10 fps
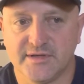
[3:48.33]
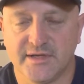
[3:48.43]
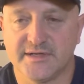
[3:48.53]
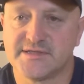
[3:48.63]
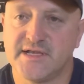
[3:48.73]

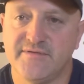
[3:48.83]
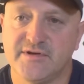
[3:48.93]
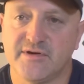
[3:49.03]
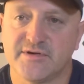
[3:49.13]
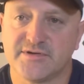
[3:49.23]
and a 70
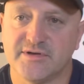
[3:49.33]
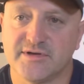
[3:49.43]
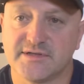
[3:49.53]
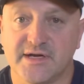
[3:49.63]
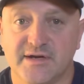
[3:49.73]
yard
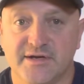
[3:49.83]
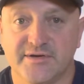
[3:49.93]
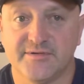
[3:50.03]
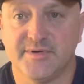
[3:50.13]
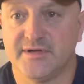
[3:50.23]
truck is like
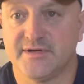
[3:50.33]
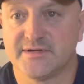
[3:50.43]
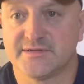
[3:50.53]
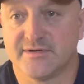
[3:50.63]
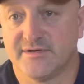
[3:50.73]
$100,
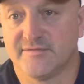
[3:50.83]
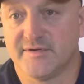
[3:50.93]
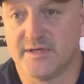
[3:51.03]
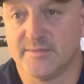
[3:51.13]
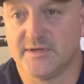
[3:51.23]

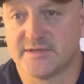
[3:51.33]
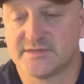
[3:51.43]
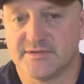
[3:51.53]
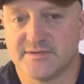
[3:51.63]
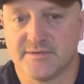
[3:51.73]
$150.
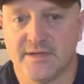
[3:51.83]
So